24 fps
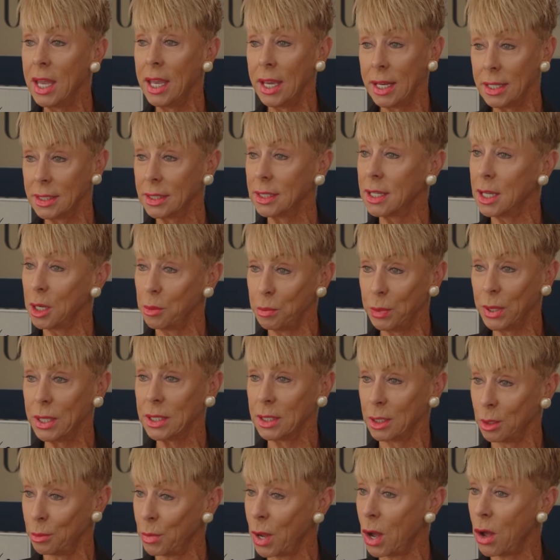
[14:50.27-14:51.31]
it's going to piss
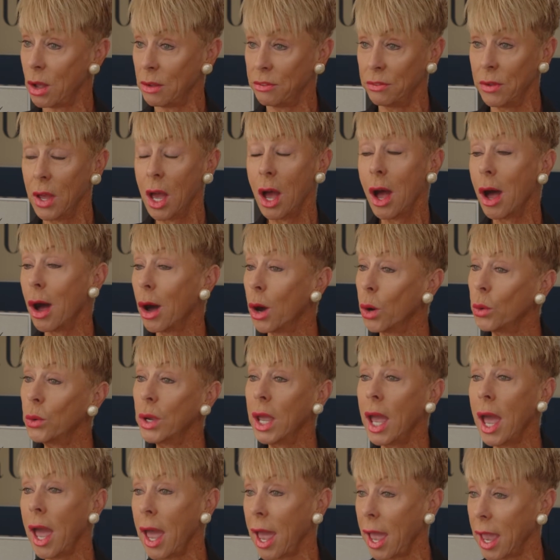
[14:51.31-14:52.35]
them off.
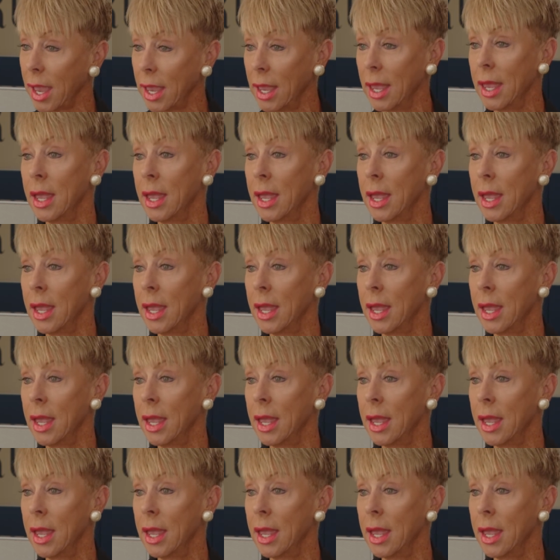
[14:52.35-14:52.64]
Okay.